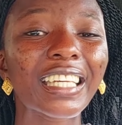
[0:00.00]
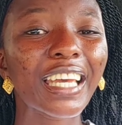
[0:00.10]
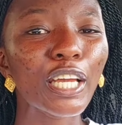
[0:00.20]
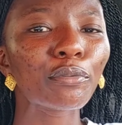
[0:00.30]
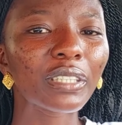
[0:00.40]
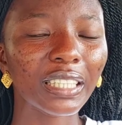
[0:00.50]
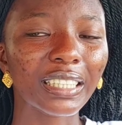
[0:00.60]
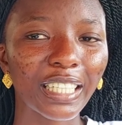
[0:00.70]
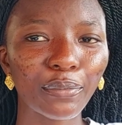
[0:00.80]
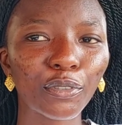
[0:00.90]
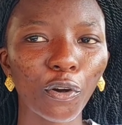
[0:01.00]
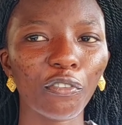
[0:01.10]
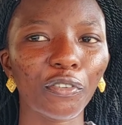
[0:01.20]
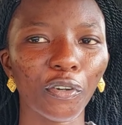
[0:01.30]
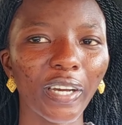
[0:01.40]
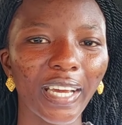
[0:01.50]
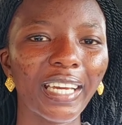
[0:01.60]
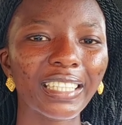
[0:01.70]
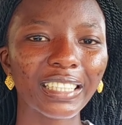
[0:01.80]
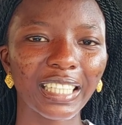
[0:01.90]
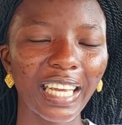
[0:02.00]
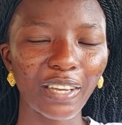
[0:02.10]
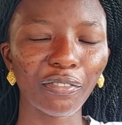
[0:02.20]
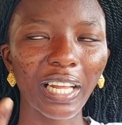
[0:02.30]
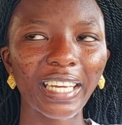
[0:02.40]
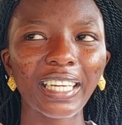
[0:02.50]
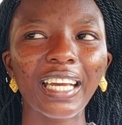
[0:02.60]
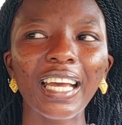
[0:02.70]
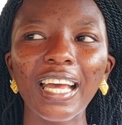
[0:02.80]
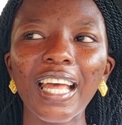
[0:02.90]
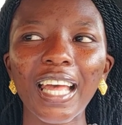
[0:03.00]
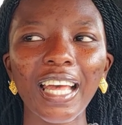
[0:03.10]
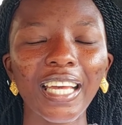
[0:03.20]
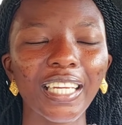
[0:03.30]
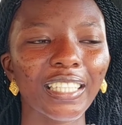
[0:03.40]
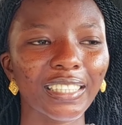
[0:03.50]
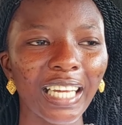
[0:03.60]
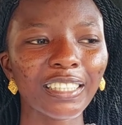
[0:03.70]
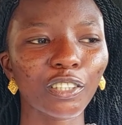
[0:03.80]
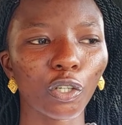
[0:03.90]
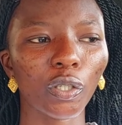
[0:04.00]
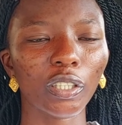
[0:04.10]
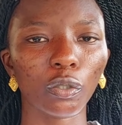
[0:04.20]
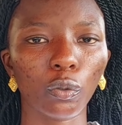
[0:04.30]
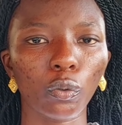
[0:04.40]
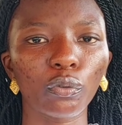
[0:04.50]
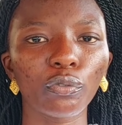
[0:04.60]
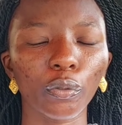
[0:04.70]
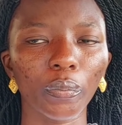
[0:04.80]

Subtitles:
keeps the tips of your hair safe. Like, that is always the goal for